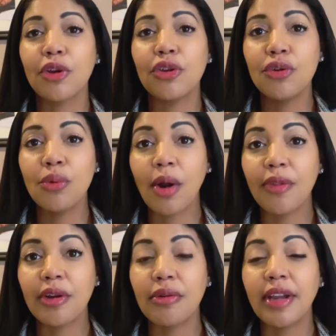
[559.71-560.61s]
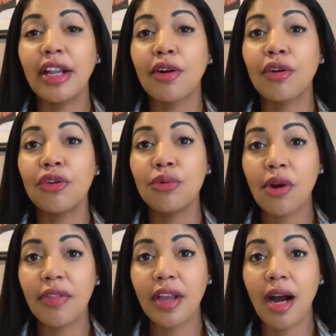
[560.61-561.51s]
you are the creator, you
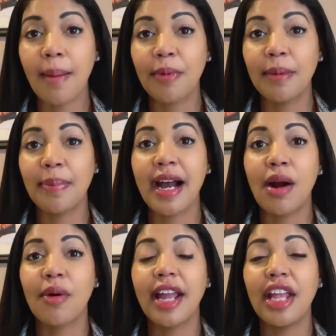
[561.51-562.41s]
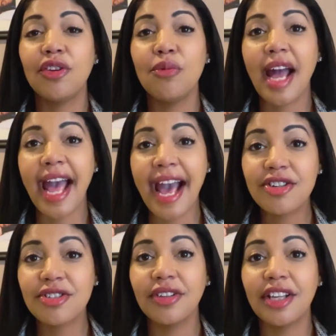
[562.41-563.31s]
are the operant power, and you
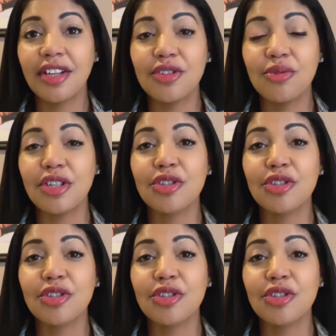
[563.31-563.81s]
actually can do this.